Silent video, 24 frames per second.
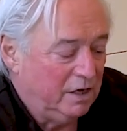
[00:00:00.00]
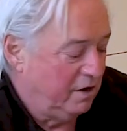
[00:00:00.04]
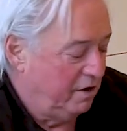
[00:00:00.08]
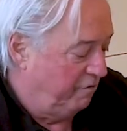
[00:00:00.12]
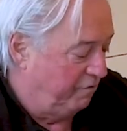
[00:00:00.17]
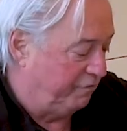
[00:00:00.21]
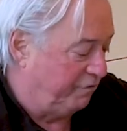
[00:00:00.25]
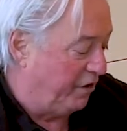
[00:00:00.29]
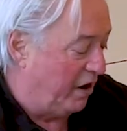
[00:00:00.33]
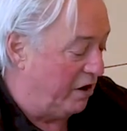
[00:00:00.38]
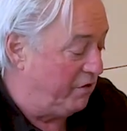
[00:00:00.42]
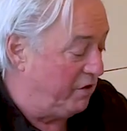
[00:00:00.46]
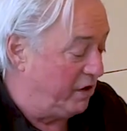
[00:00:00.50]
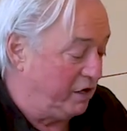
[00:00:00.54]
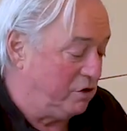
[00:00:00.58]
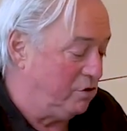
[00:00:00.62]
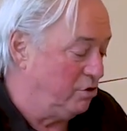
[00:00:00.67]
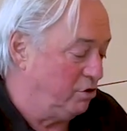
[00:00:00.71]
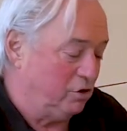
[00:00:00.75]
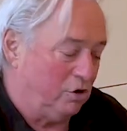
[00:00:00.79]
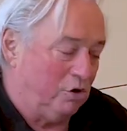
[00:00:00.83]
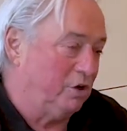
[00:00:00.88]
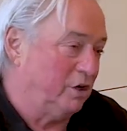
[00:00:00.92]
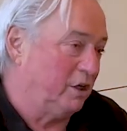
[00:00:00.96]
very
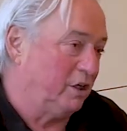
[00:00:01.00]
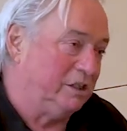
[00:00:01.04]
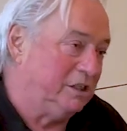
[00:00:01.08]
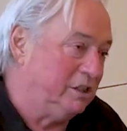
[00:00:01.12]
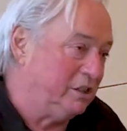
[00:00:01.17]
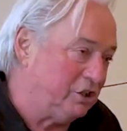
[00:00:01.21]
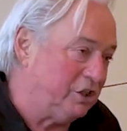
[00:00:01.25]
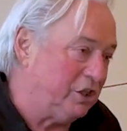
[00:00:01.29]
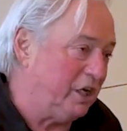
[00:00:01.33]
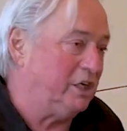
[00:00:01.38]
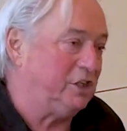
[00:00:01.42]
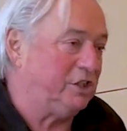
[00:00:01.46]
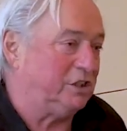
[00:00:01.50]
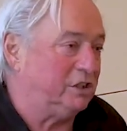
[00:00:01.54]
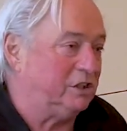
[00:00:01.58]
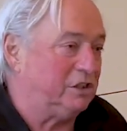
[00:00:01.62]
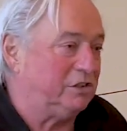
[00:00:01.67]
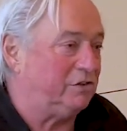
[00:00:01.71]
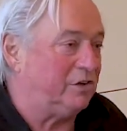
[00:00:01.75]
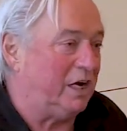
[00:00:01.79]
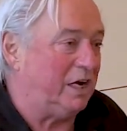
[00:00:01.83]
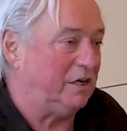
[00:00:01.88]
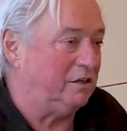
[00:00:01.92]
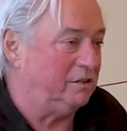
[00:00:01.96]
good organization
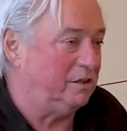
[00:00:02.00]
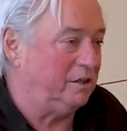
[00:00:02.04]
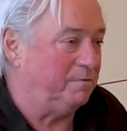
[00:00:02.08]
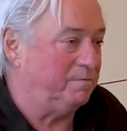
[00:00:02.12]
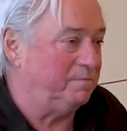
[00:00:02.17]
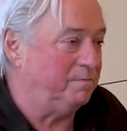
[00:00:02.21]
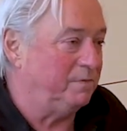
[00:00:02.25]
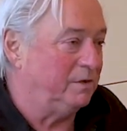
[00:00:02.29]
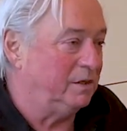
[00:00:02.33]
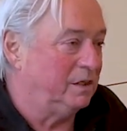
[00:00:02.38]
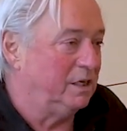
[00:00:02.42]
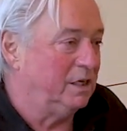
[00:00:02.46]
around him,